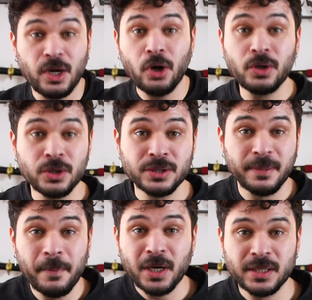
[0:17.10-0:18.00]
conquered a
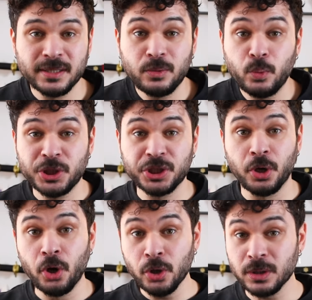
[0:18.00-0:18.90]
market in which the
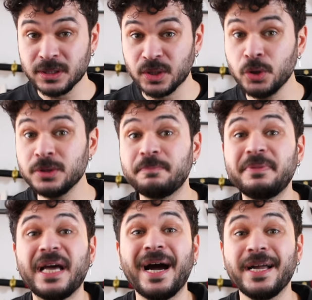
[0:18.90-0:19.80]
hurdles couldn't
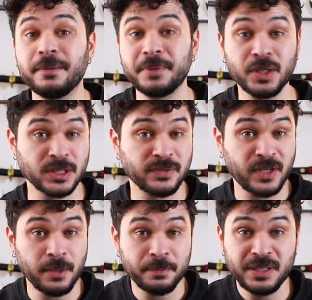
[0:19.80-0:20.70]
be higher because of
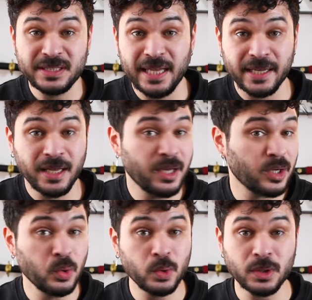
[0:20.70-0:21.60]
companies like
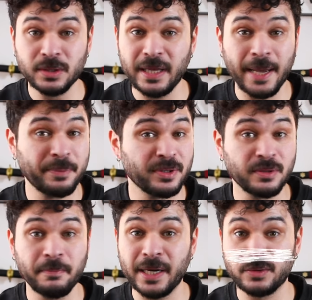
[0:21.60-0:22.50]
Google,
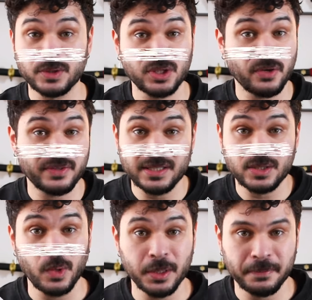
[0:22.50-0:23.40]
Apple, Microsoft and
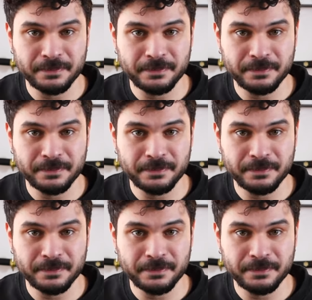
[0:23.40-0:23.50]
so on?